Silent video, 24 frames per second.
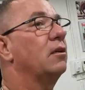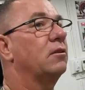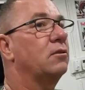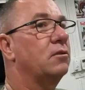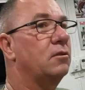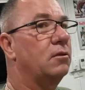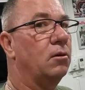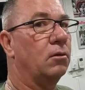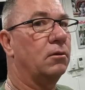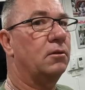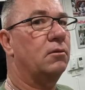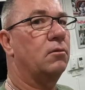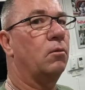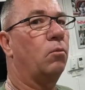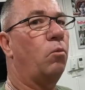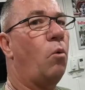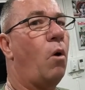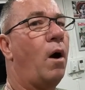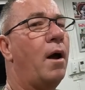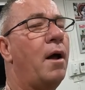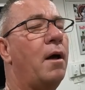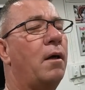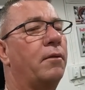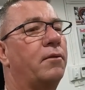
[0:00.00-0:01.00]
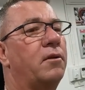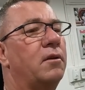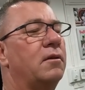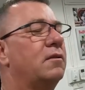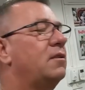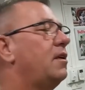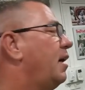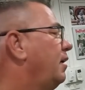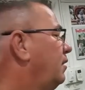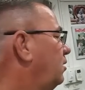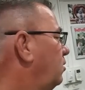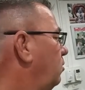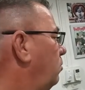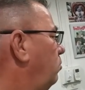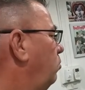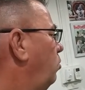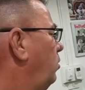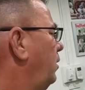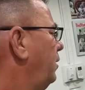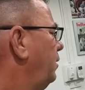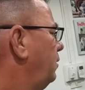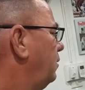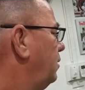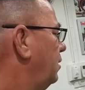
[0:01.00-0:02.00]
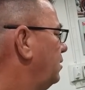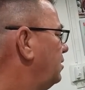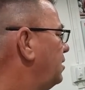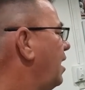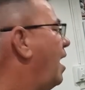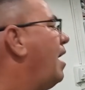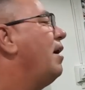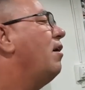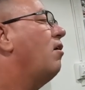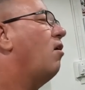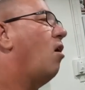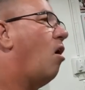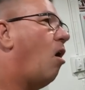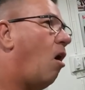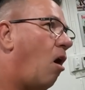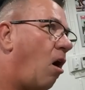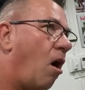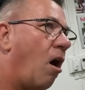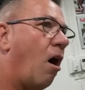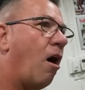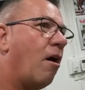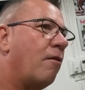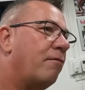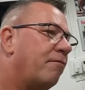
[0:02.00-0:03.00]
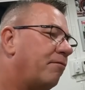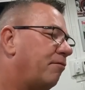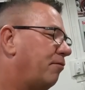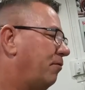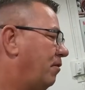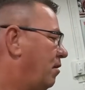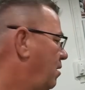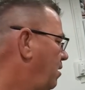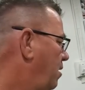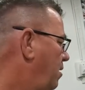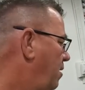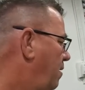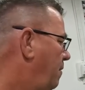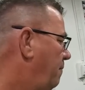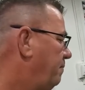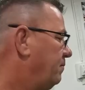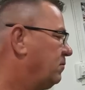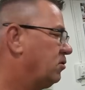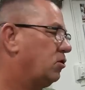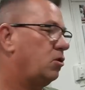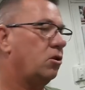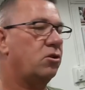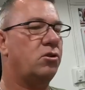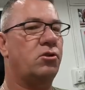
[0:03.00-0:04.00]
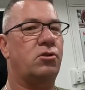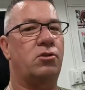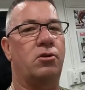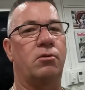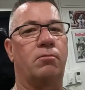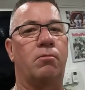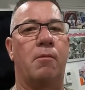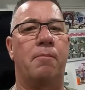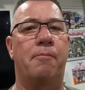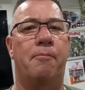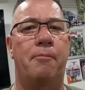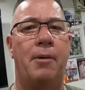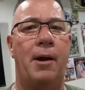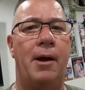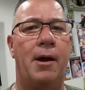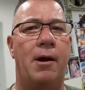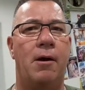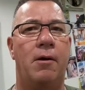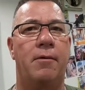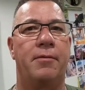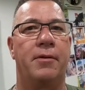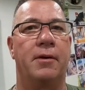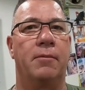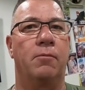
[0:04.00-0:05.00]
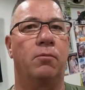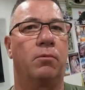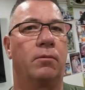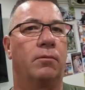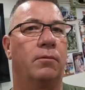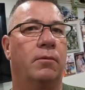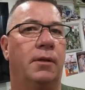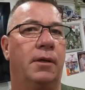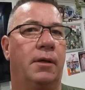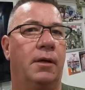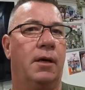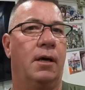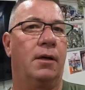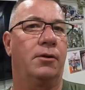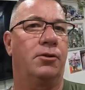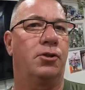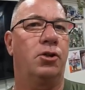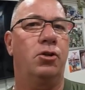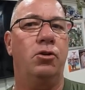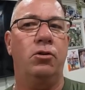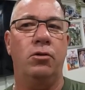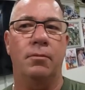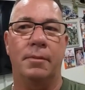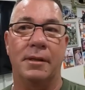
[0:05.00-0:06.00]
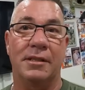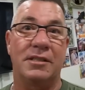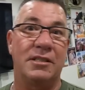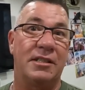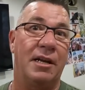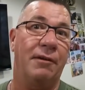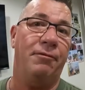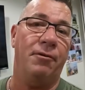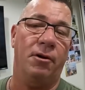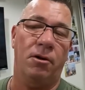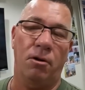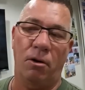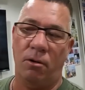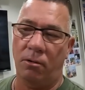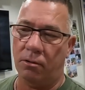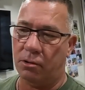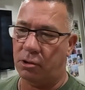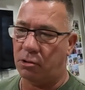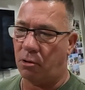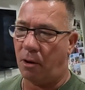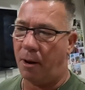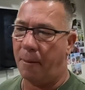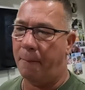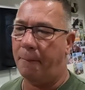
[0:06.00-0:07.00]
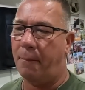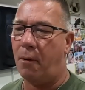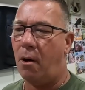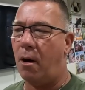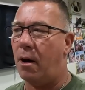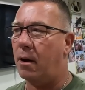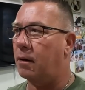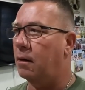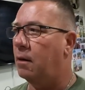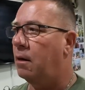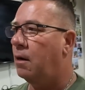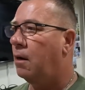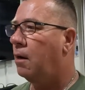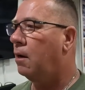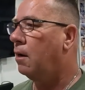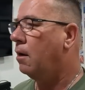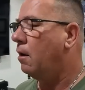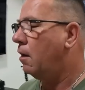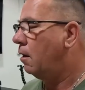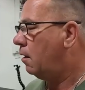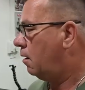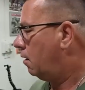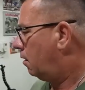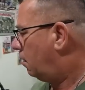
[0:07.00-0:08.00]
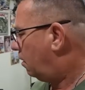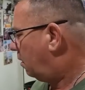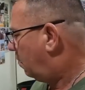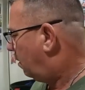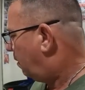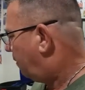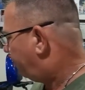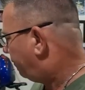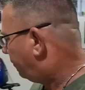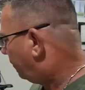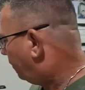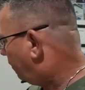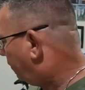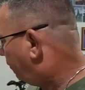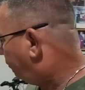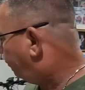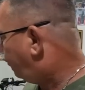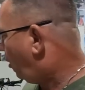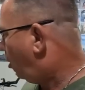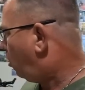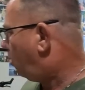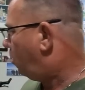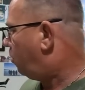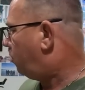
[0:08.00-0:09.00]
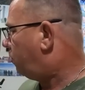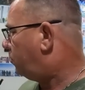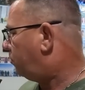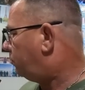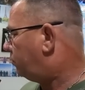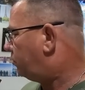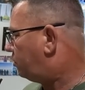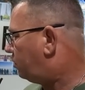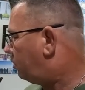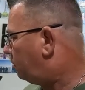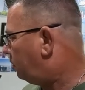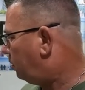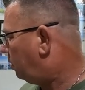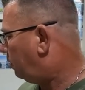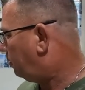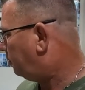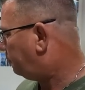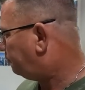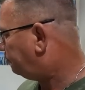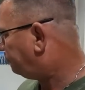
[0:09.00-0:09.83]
the, the, to take the weed, the tire off just to repair the, the uh, tube. It's difficult. So I bought those